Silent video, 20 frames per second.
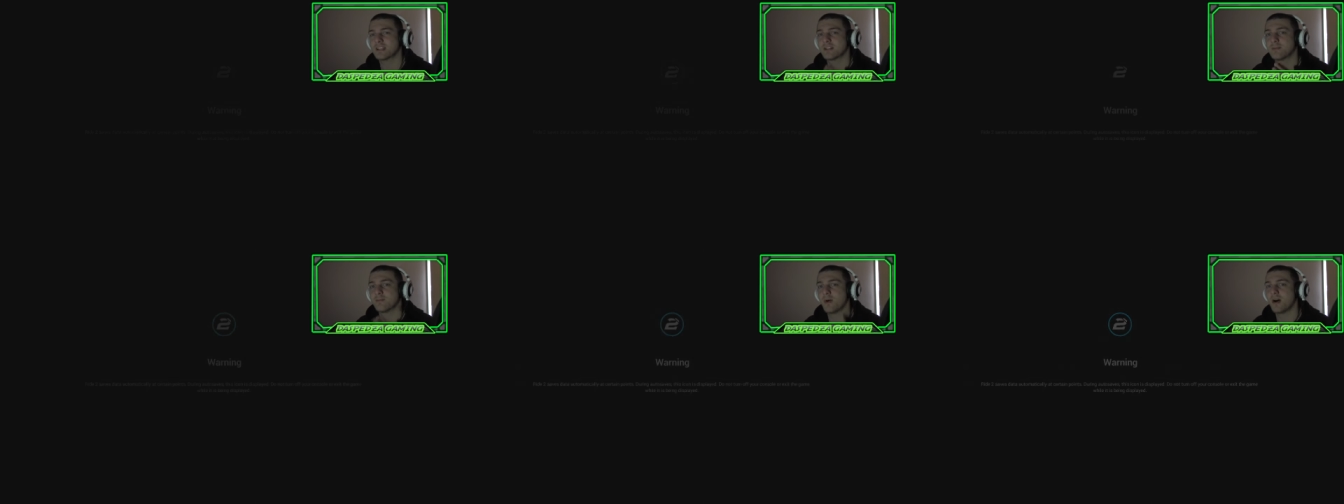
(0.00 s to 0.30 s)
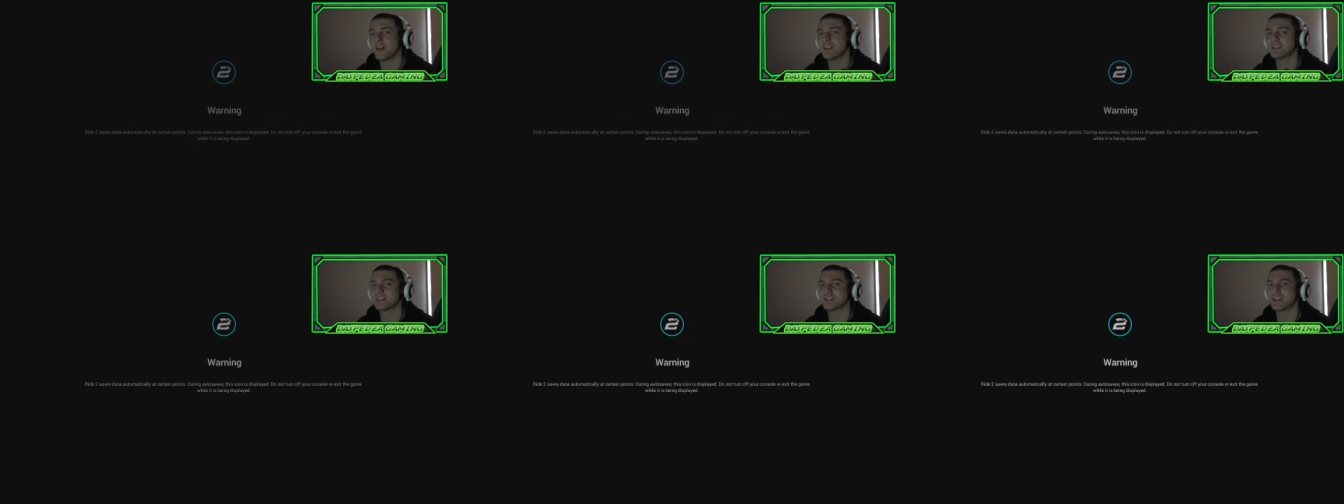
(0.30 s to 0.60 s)
to buy
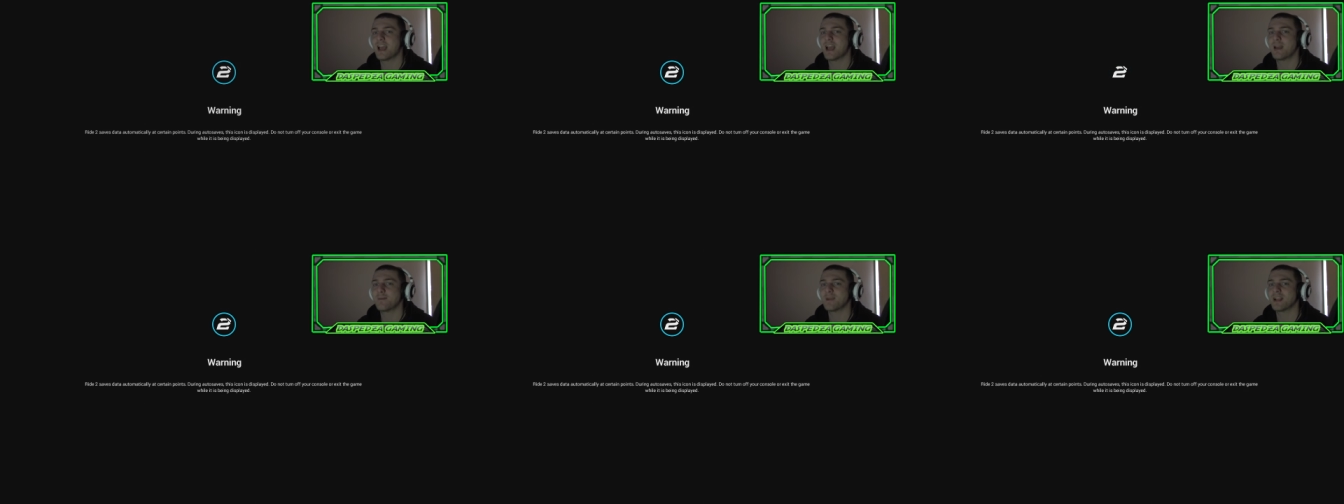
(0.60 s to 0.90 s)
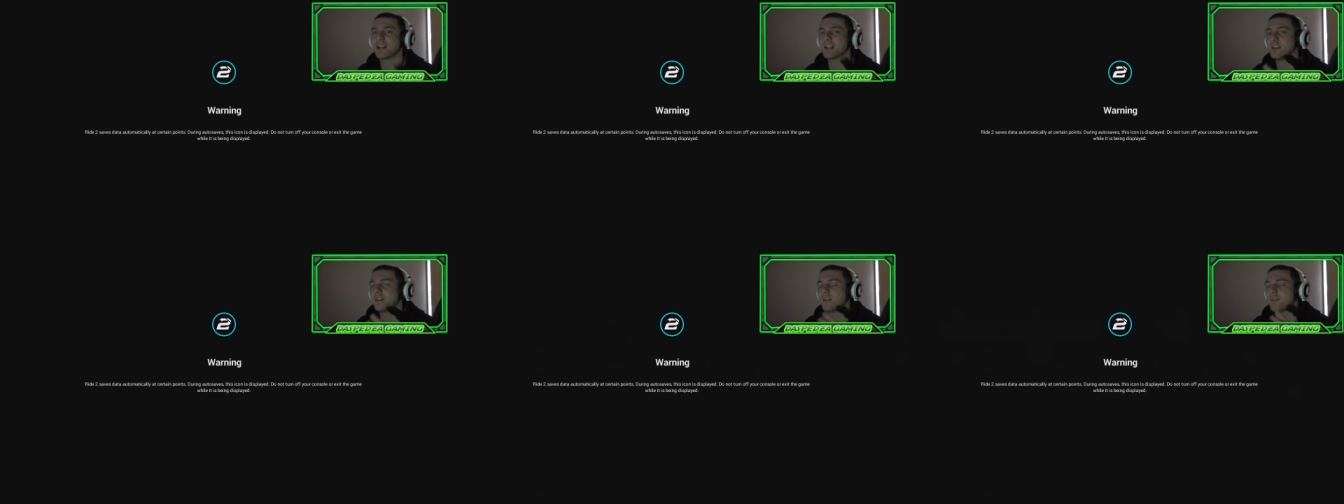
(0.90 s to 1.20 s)
this game at
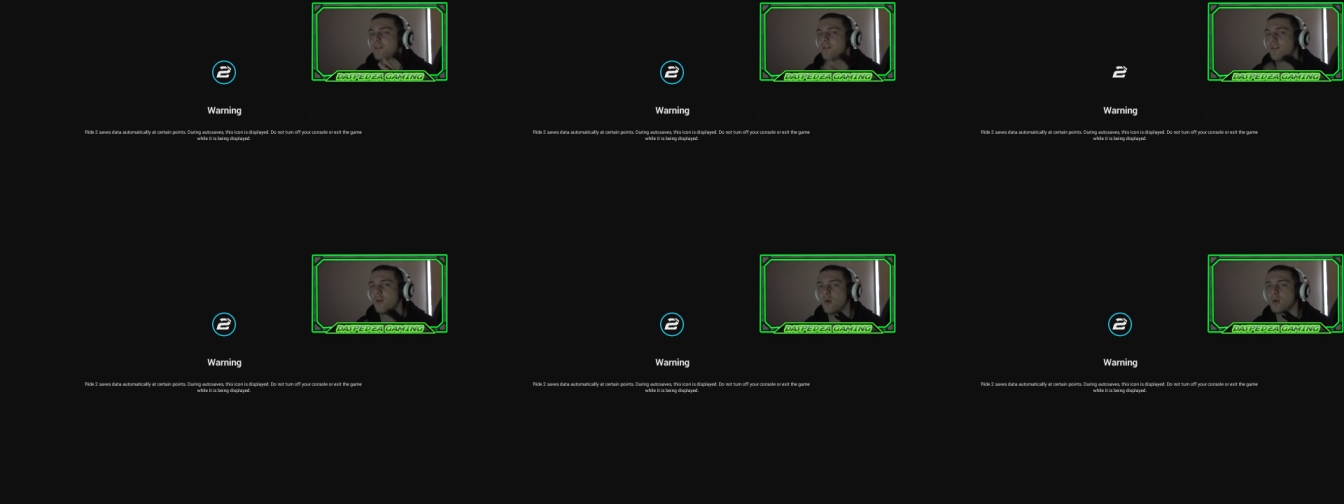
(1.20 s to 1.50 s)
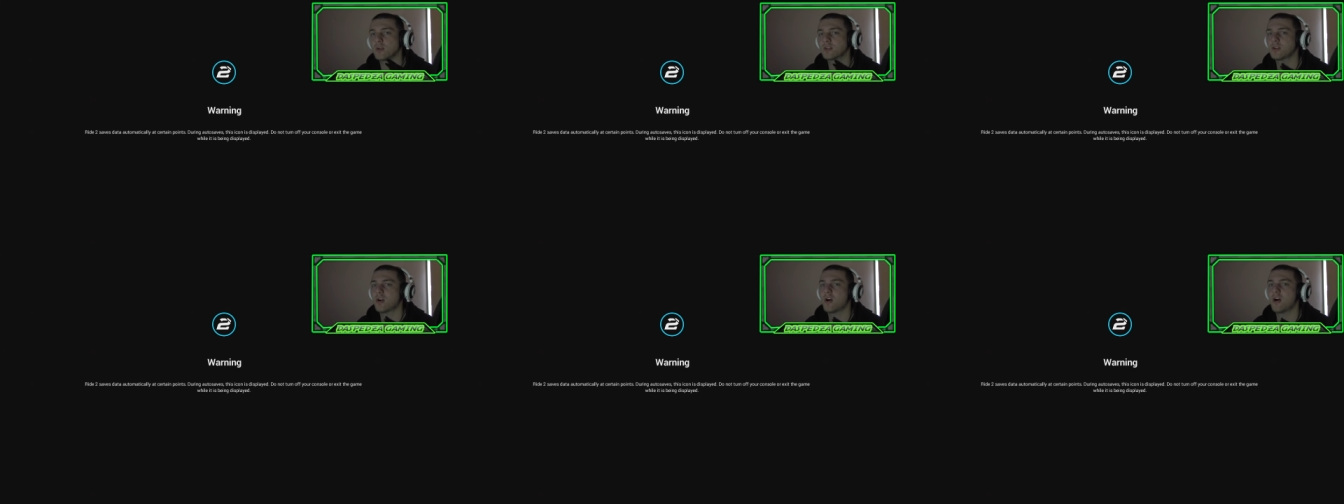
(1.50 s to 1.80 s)
least four
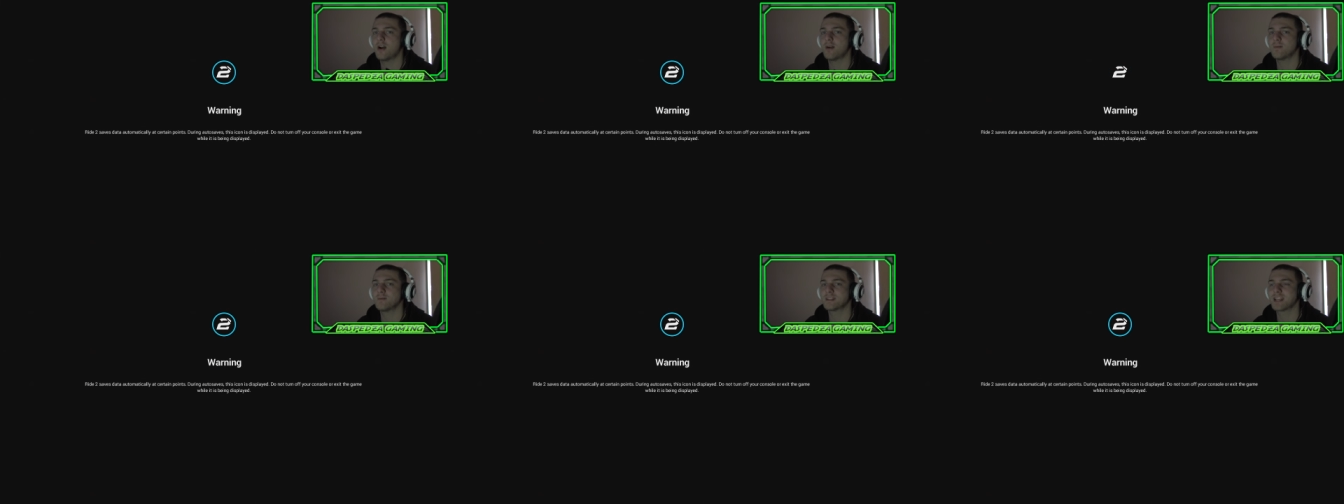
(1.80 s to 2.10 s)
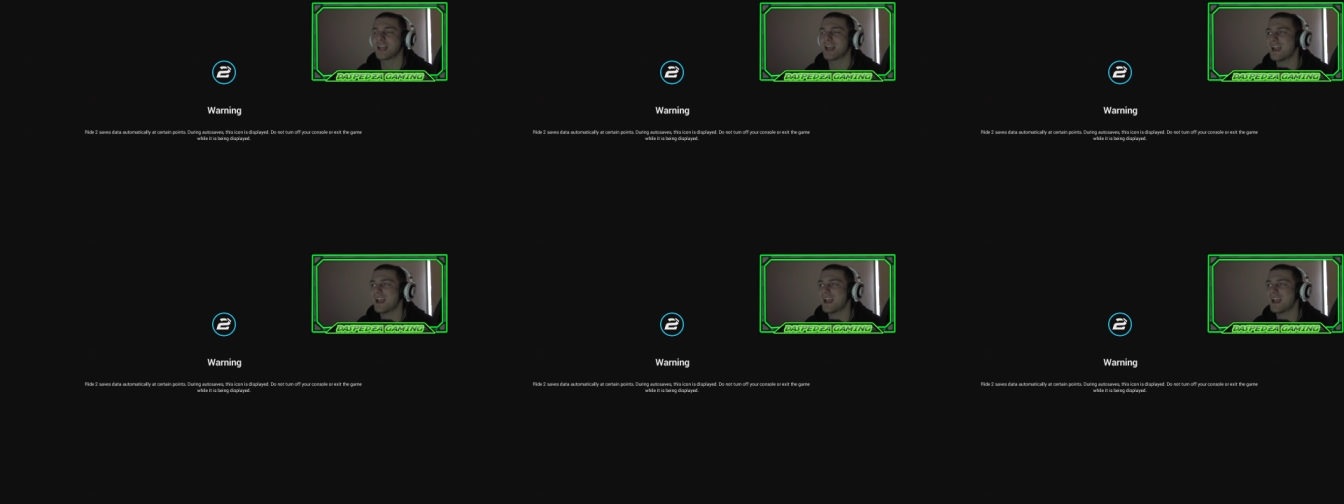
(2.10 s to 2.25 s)
times,